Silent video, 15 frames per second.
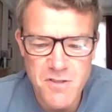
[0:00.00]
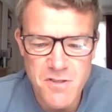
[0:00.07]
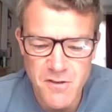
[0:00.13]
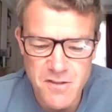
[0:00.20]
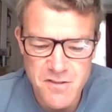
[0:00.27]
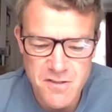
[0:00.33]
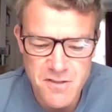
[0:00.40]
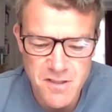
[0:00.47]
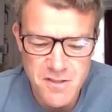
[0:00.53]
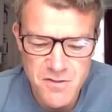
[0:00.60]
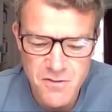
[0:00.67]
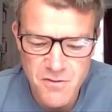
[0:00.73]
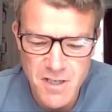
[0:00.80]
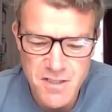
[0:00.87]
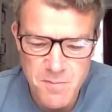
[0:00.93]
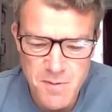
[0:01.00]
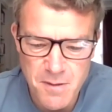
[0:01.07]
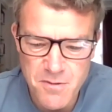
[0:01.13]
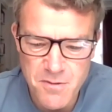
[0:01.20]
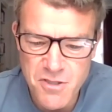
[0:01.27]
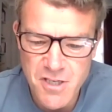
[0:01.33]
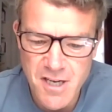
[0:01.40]
So it's, it's great to be
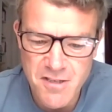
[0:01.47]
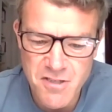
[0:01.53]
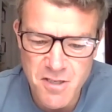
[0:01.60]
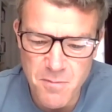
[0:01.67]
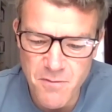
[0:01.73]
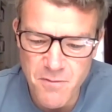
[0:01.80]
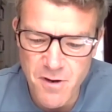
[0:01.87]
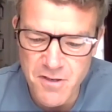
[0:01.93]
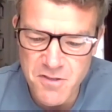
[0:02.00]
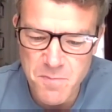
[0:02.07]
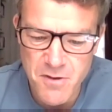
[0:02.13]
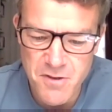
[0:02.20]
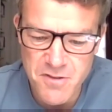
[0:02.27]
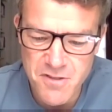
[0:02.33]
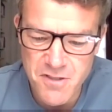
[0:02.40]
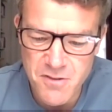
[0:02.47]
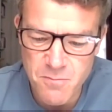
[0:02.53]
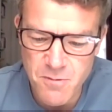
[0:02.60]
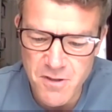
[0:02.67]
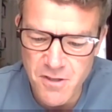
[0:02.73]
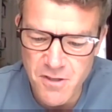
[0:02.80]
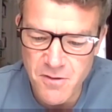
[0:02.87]
able to share some of our experiences
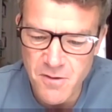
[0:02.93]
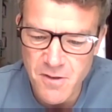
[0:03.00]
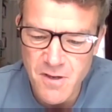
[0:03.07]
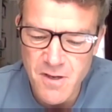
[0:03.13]
with you.